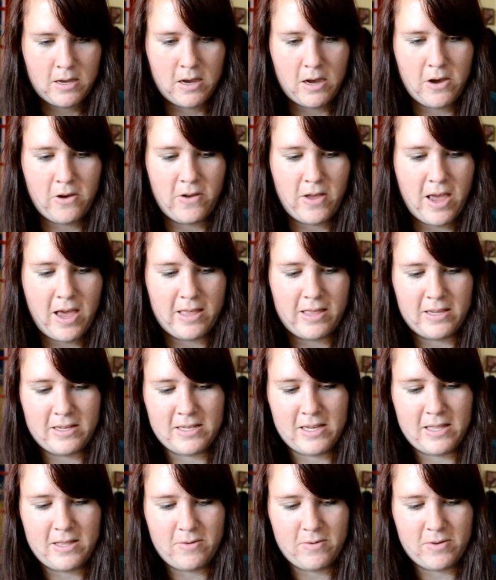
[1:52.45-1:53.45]
Oh yeah, they
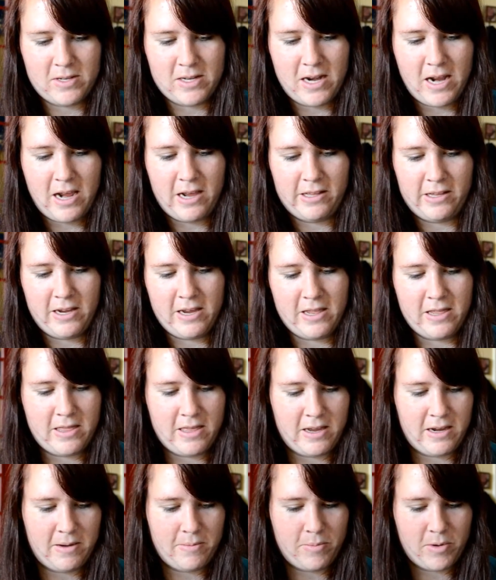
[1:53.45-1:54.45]
said there was an alien
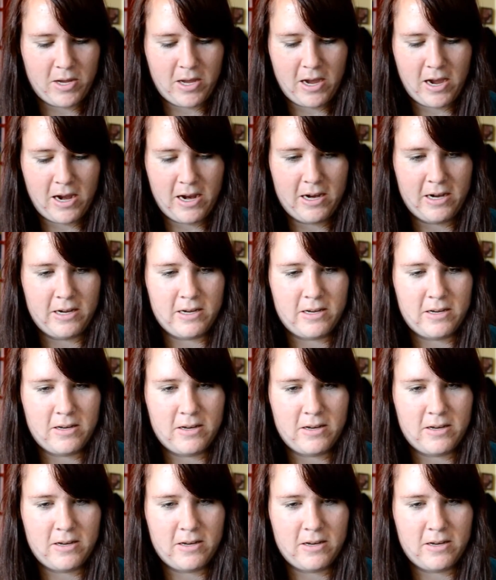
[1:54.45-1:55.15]
thing, but I...